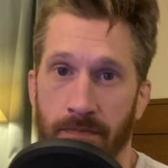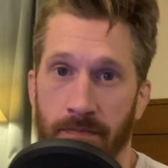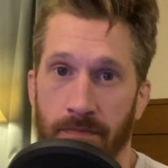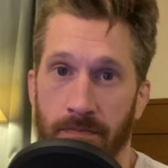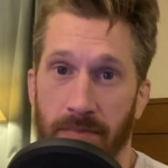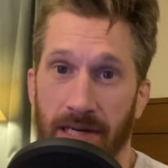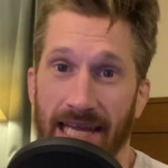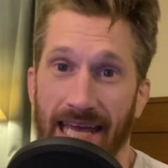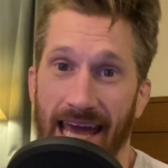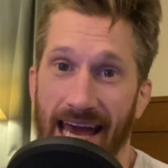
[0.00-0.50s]

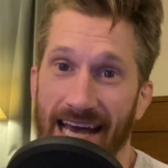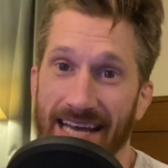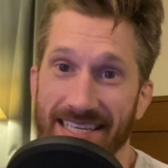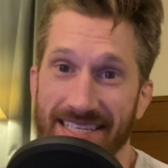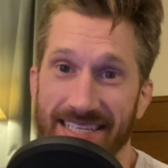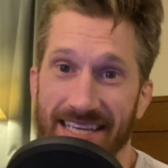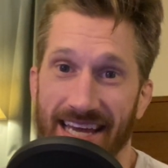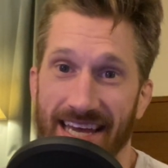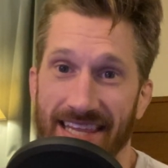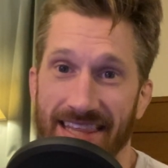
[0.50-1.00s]
But he has
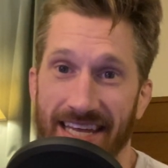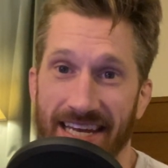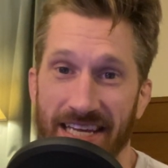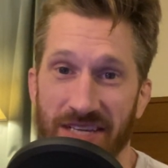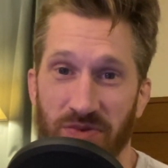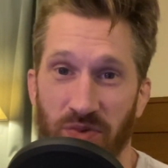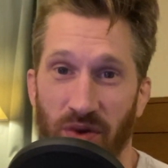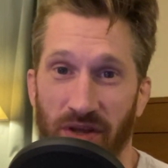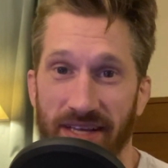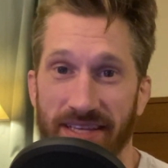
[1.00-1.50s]
said that
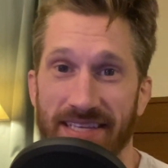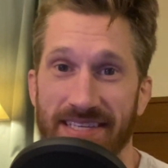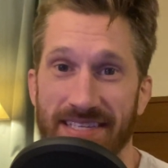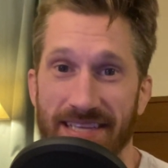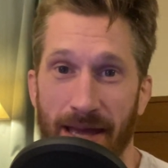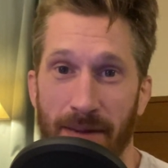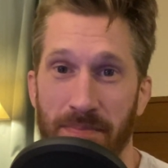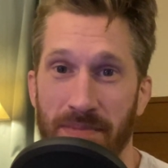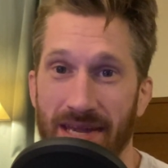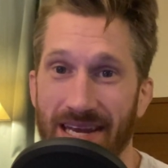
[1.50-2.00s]
he's willing to
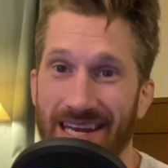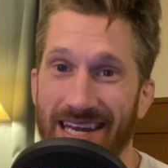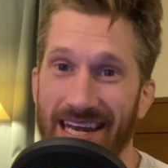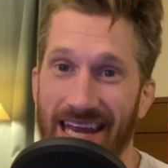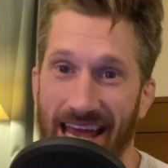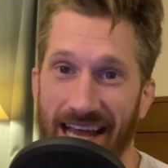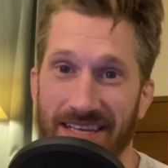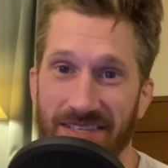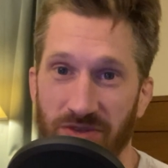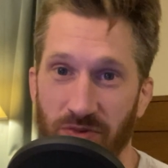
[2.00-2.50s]
step in
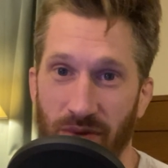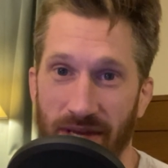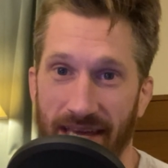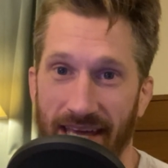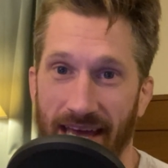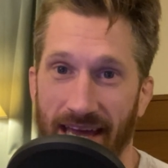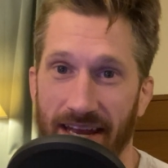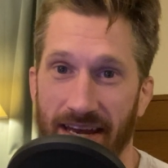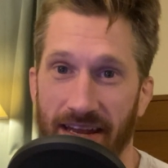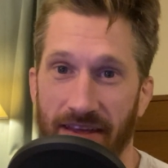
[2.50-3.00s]
next
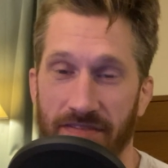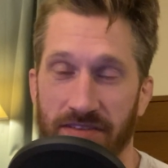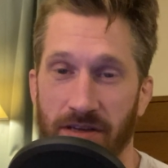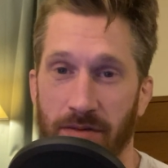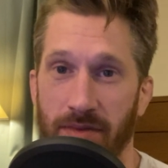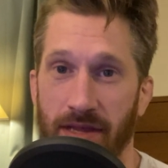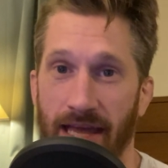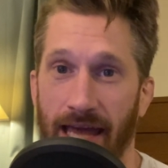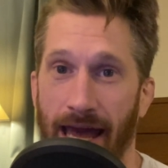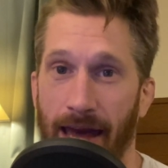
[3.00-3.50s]
weekend if
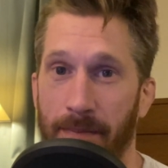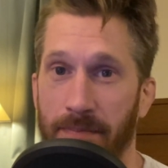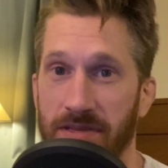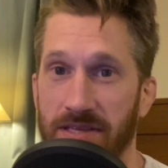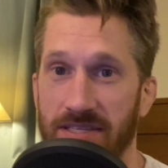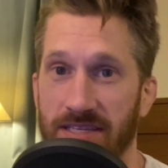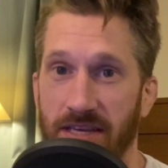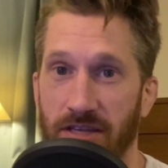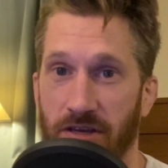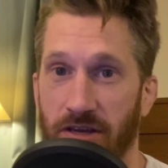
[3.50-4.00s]
something
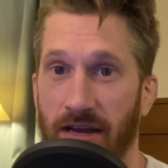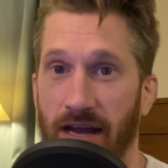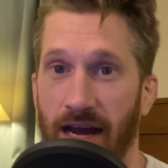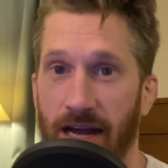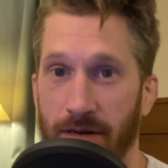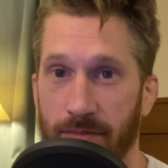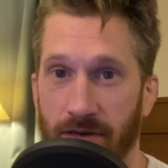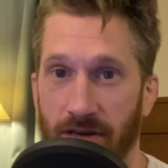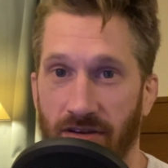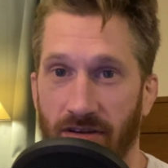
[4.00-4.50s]
happens to either
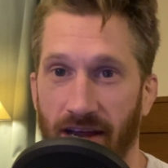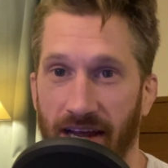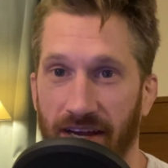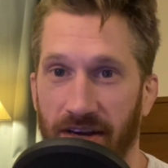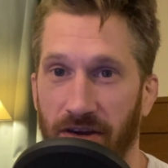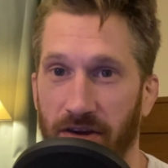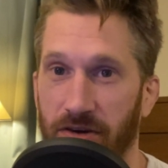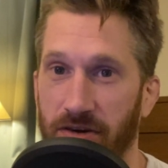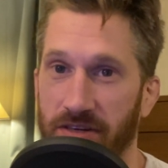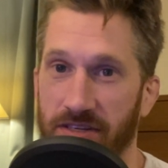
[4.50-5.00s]
Conor
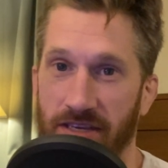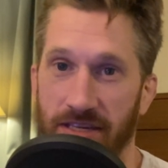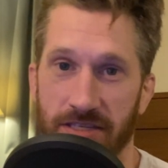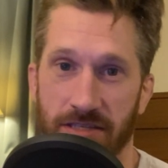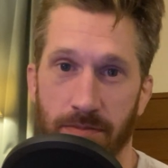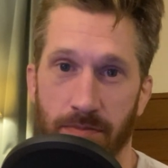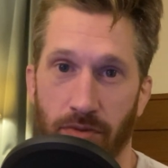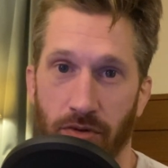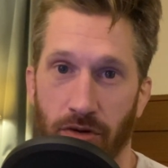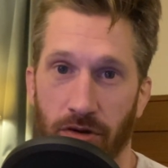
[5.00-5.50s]
McGregor or
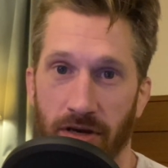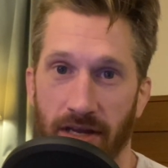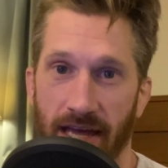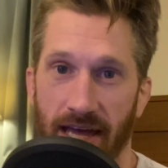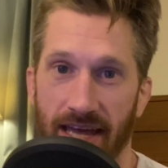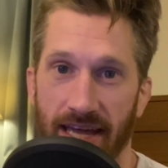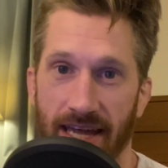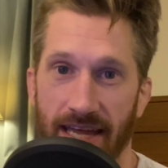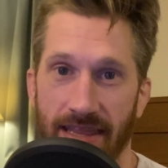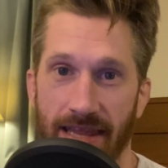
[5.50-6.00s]
Dustin
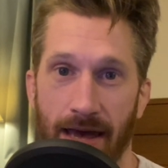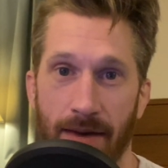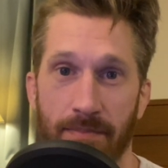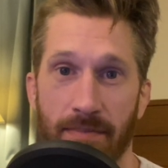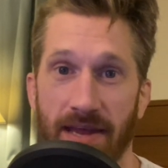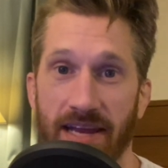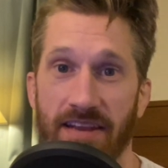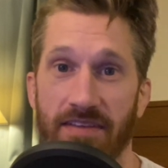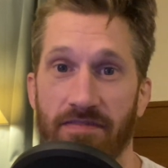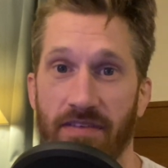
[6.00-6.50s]
Poirier and that
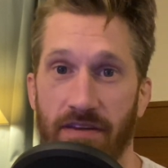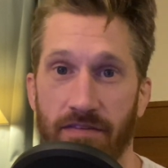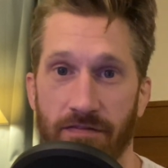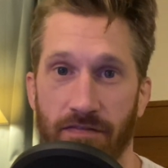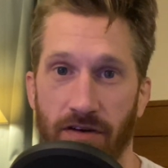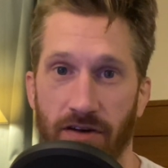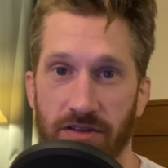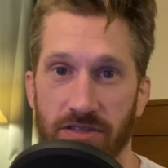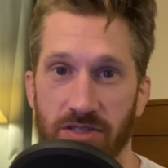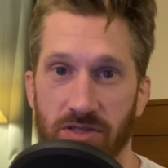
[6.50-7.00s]
main event
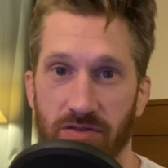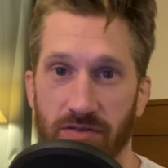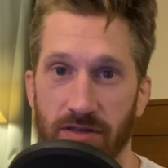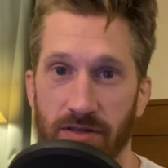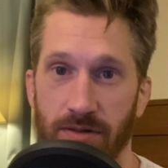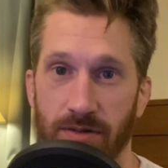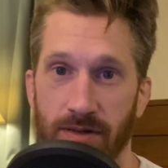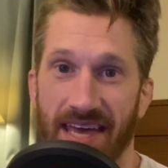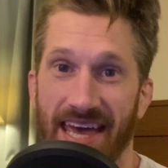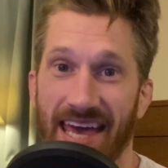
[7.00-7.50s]
falls
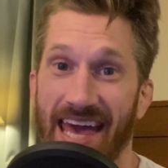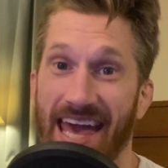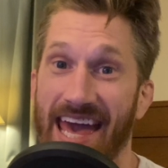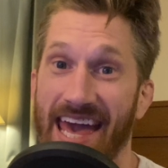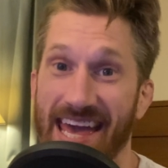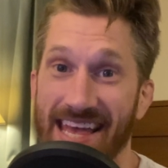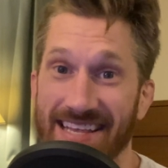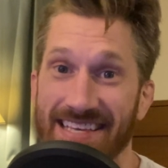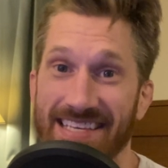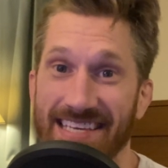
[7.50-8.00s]
through.
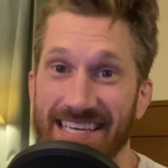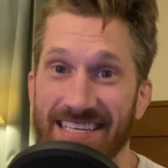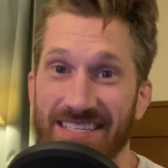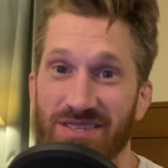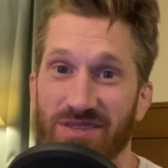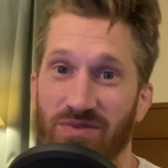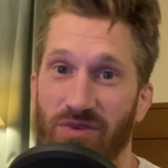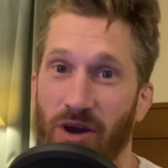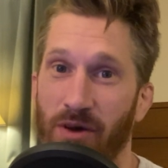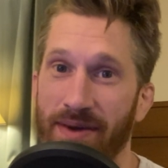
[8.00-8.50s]
And he's
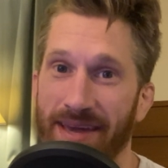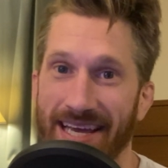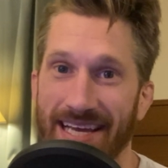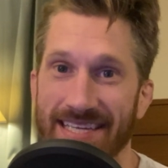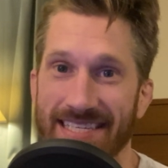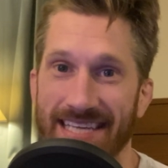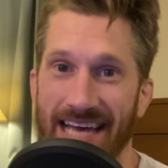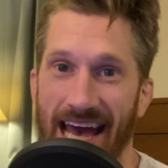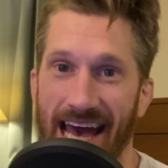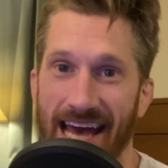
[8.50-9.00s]
throwing
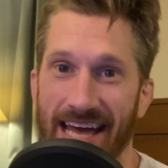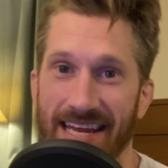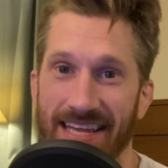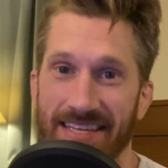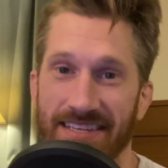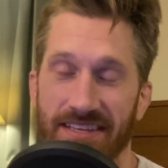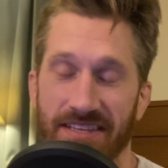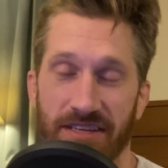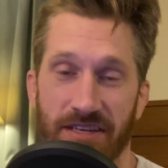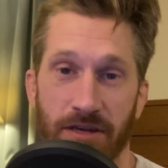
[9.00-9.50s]
his hat
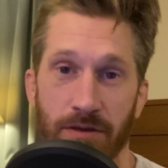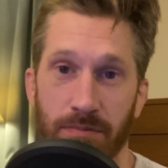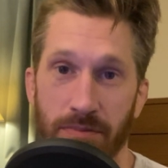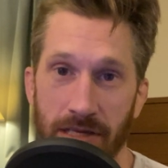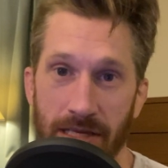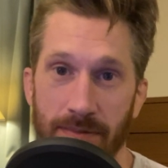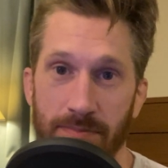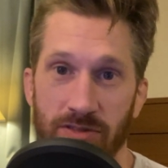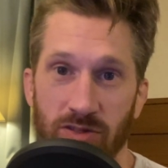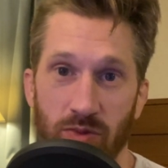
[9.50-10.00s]
into the
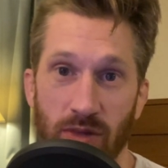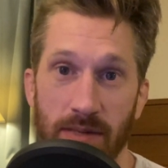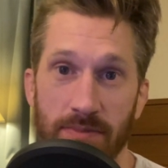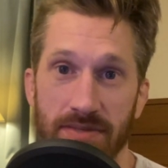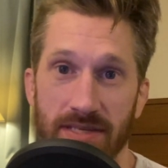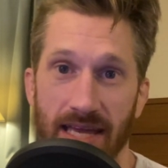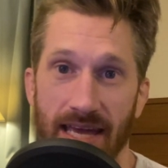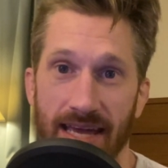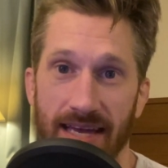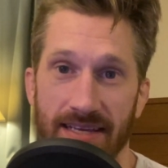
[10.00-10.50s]
Khabib
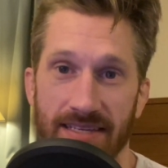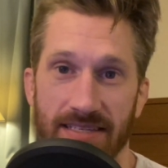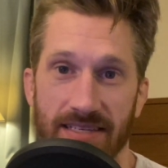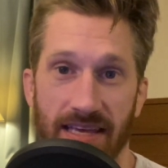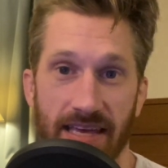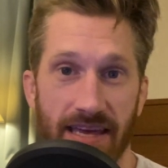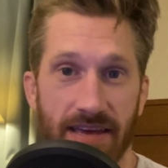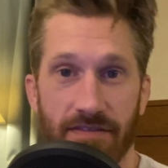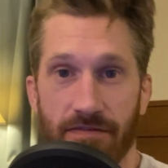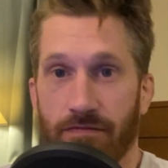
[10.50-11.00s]
sweepstakes
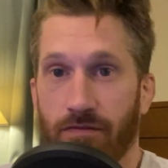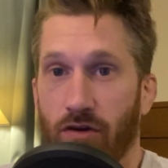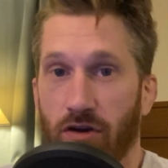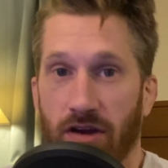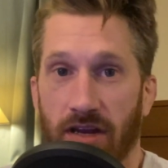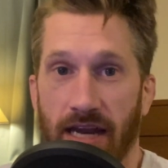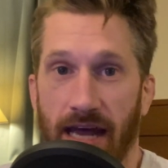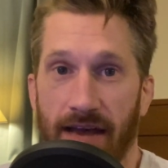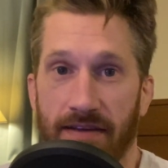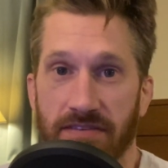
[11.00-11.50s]
if
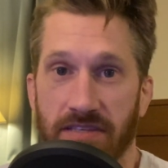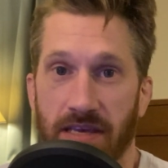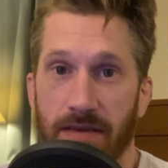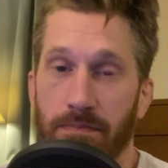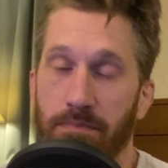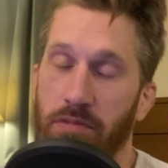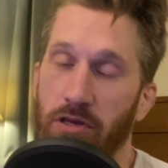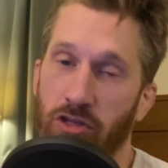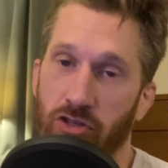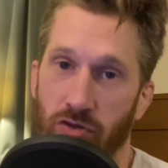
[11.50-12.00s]

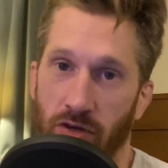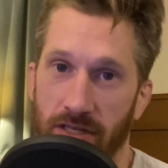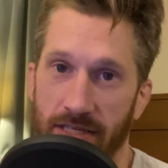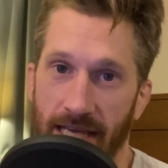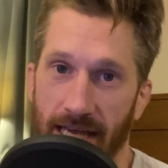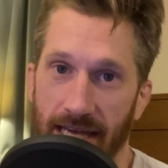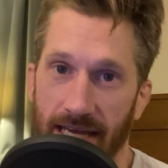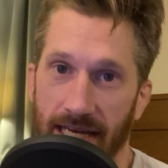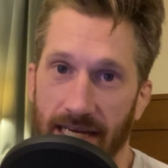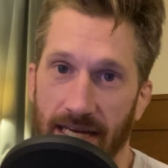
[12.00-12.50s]
Volkanovski beats
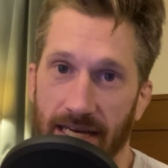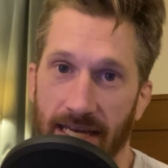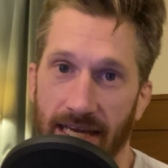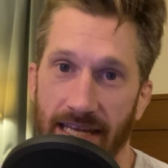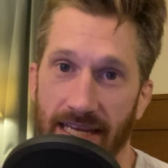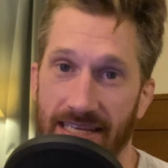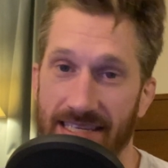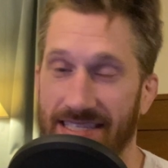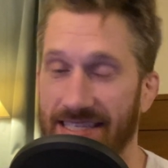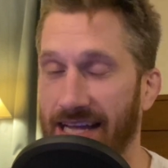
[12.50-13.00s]
Ortega
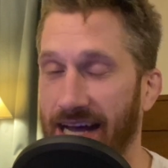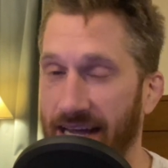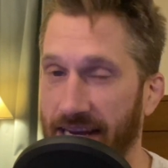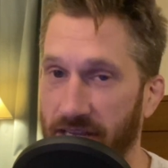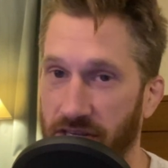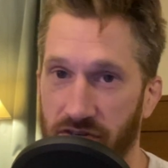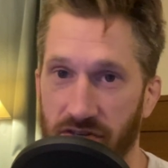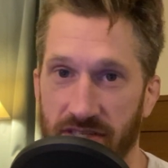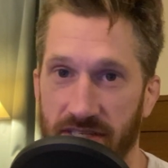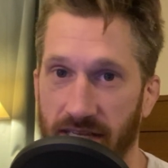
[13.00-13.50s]
and is not
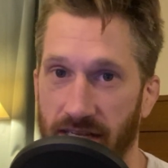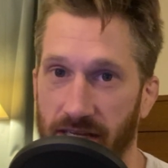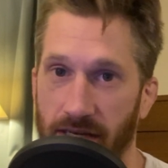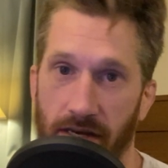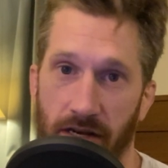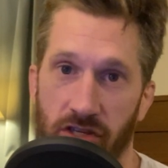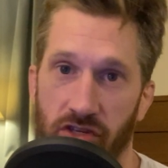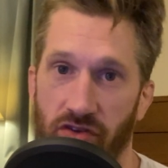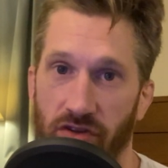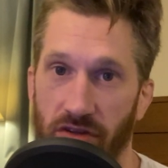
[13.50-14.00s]
interested in
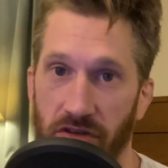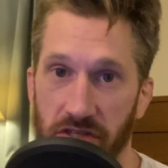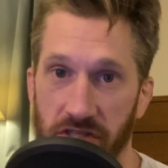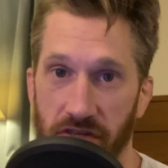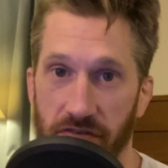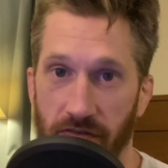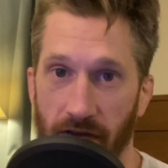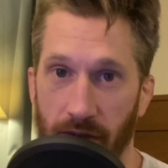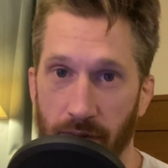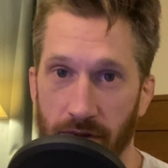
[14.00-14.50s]
a trilogy
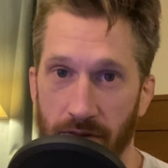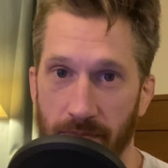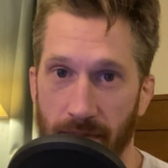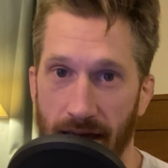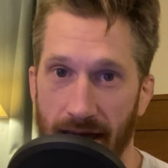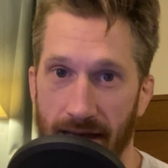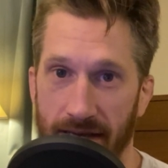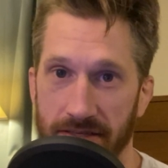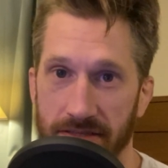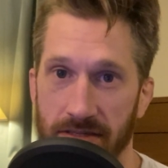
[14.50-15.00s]
fight with
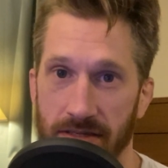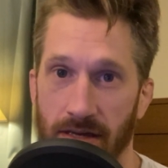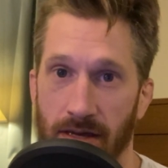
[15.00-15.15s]
Max.